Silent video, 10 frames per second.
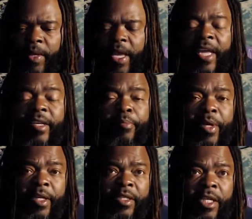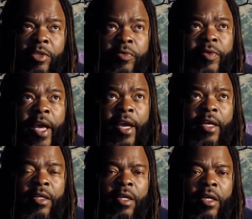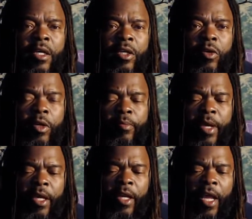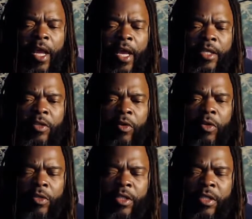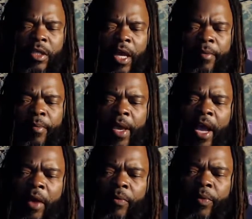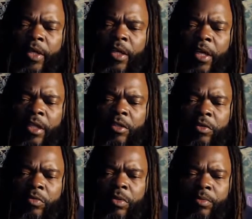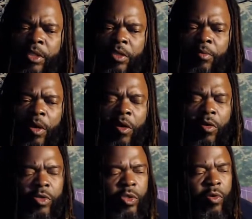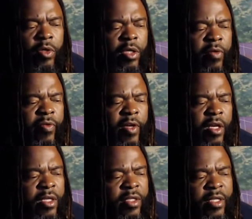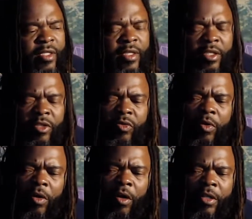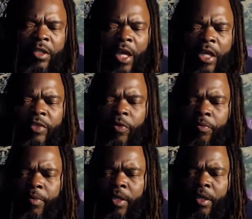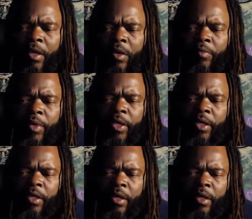independence that you've gained. You know what I mean? And so you're just like, man, I really need to do some shit on my own. Sure enough, such and such is doing all these things for me, but